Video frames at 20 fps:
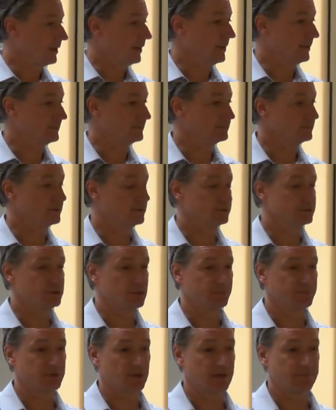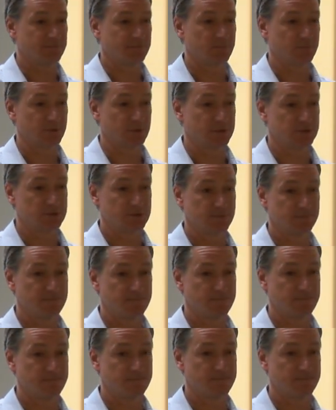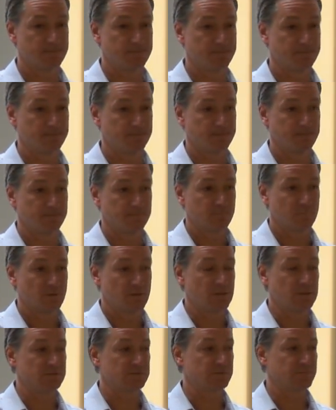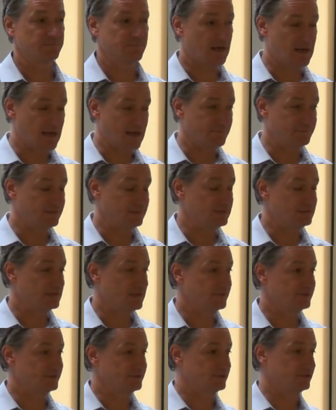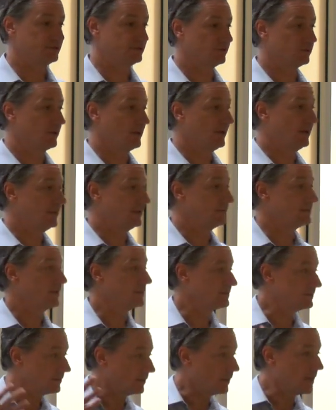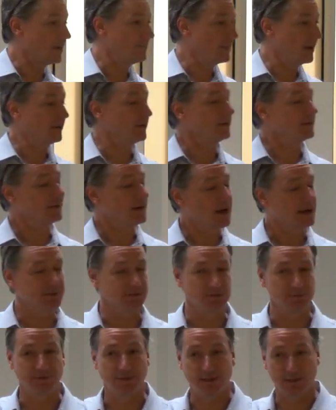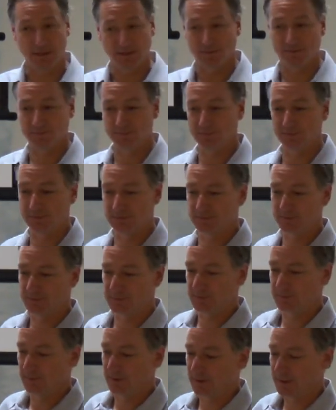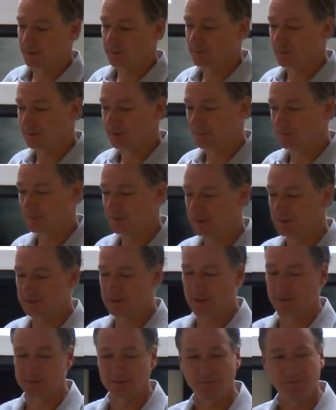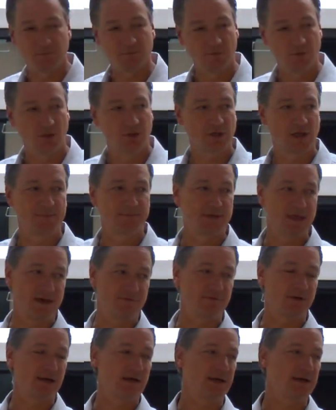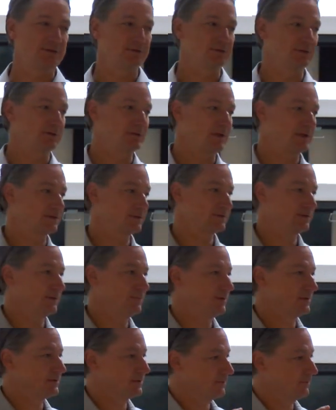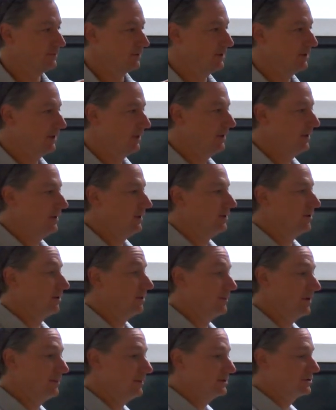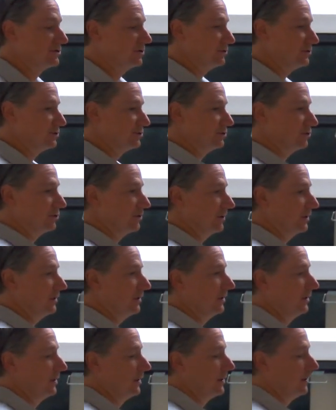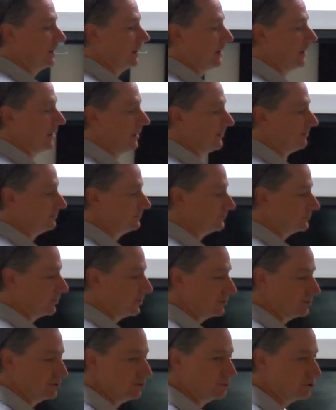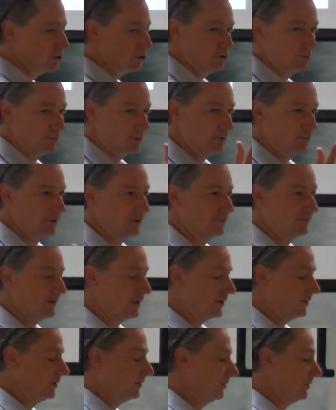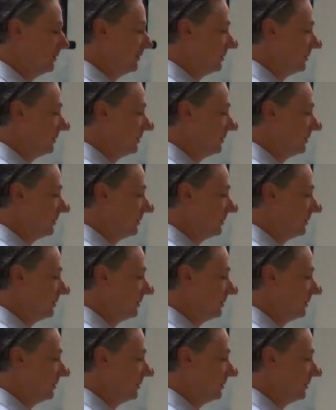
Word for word: And jumped off the bridge. He survived, and he tells his story, and he tells it a lot better than I do, and I like, I like when, he, when he tells it. If you look up Kevin Hines, you can get snippets of it, or maybe his whole story um, on YouTube or one of the other